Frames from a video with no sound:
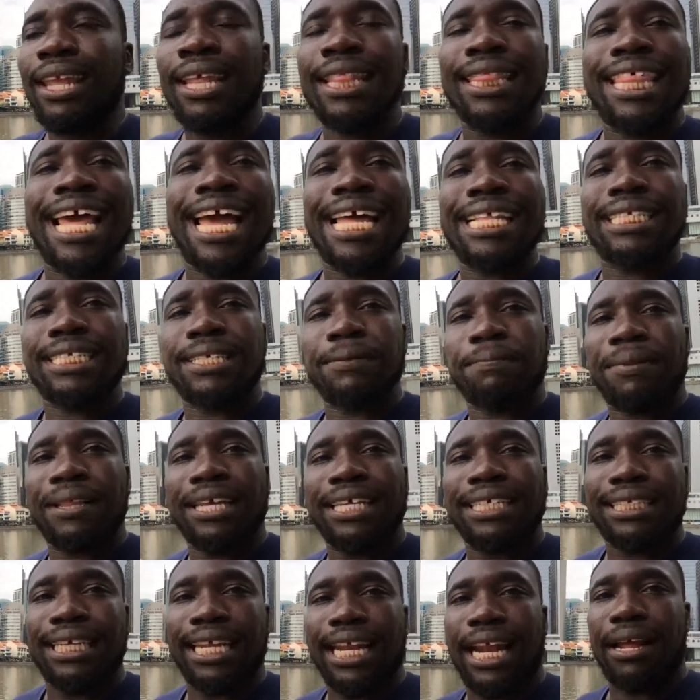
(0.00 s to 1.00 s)
That's the
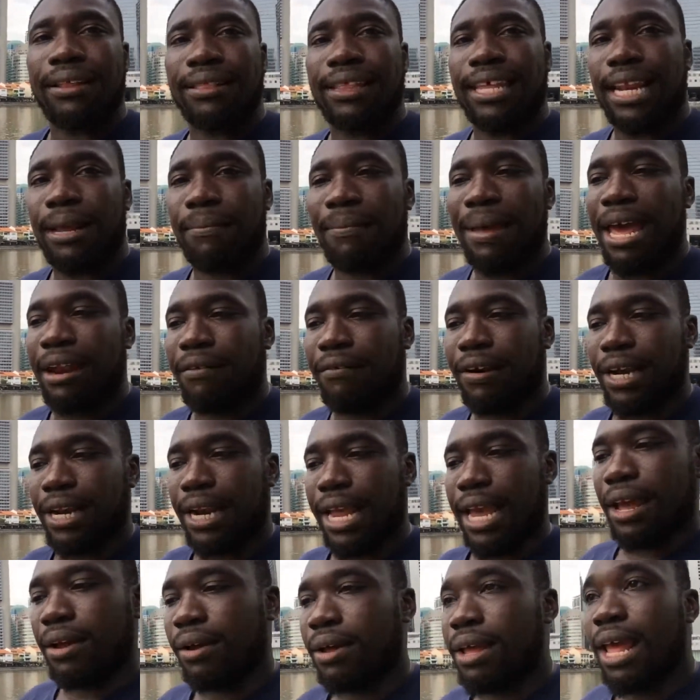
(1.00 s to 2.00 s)
place that, that I'm at right
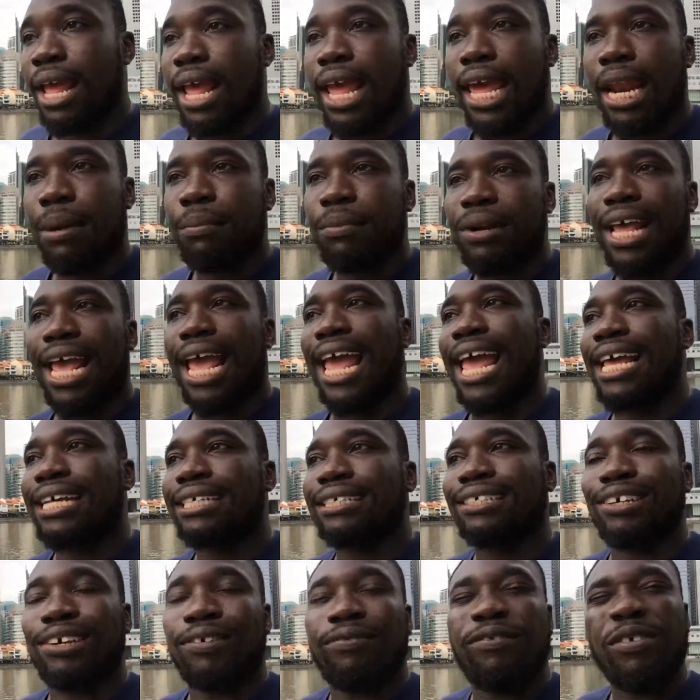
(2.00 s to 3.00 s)
now. And I'm gonna
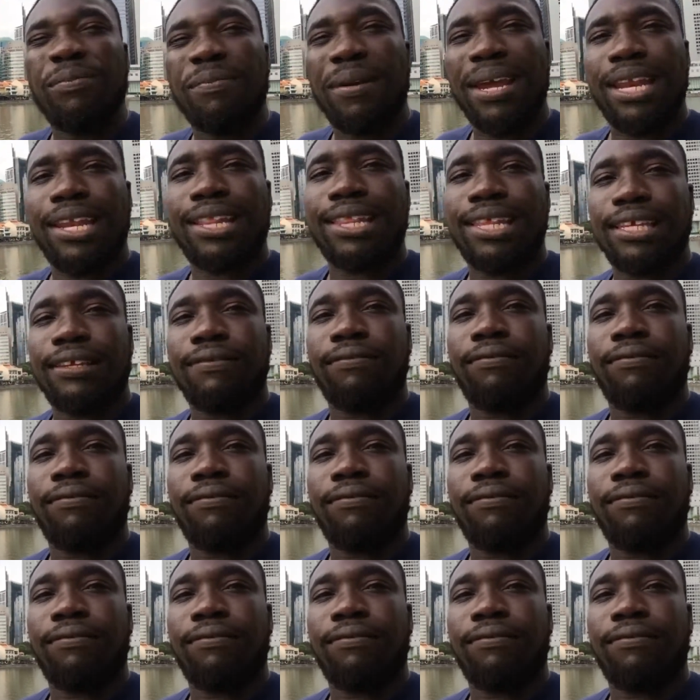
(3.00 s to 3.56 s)
ask you, if you made it this